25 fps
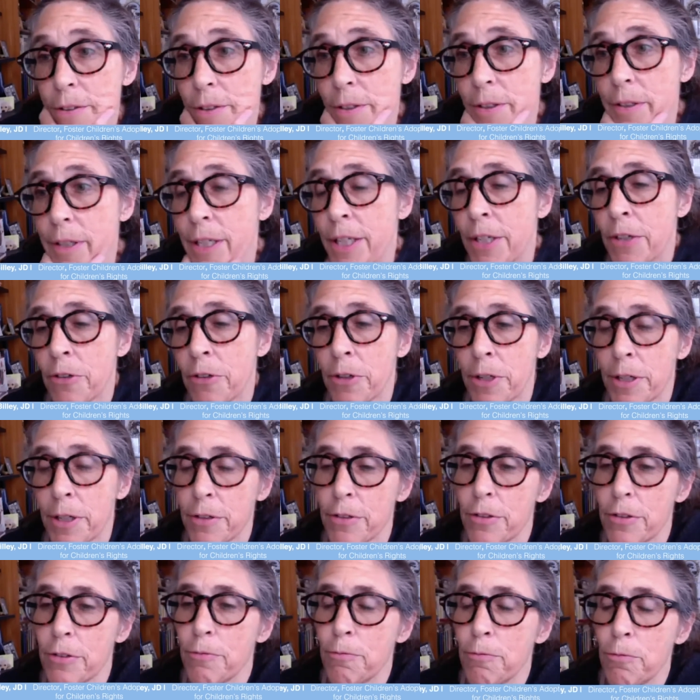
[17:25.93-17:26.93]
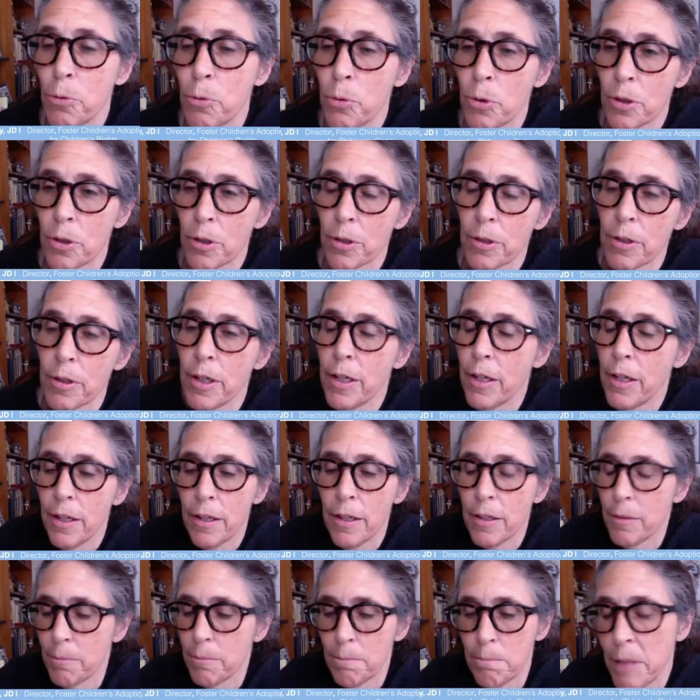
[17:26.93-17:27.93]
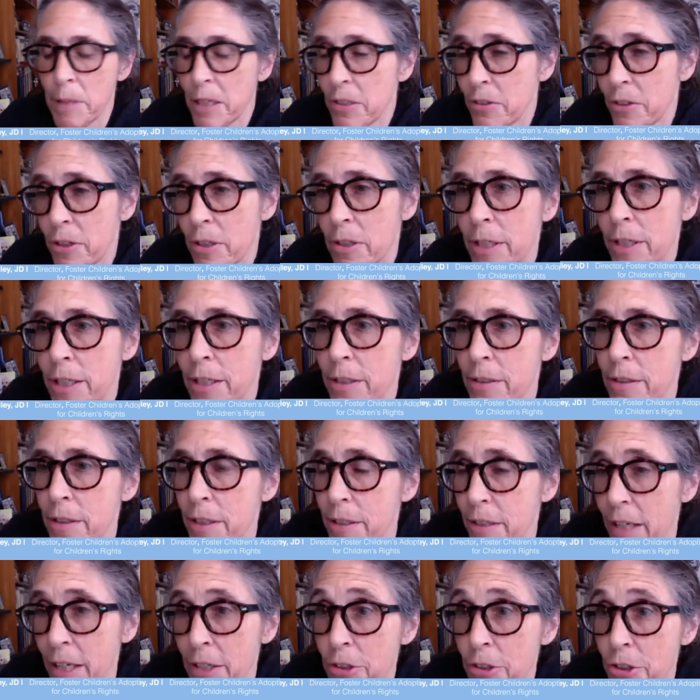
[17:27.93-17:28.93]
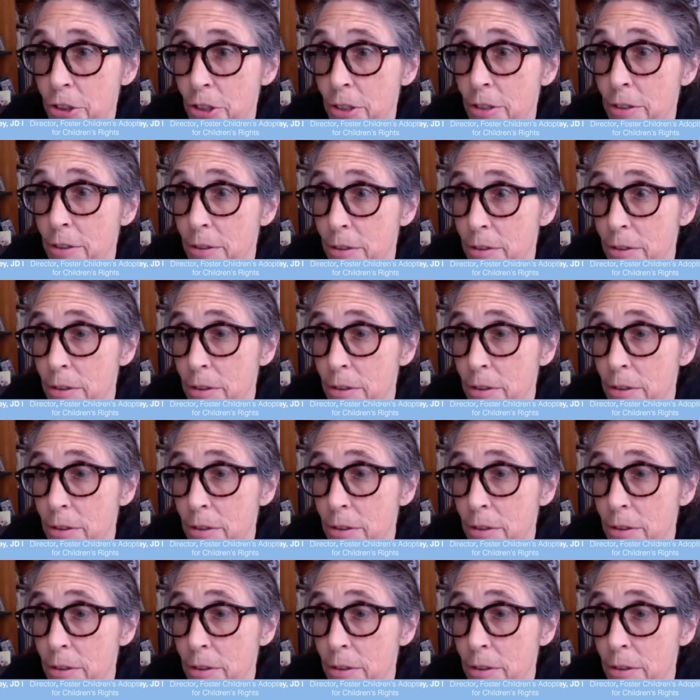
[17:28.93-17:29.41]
hearings for basically detentions.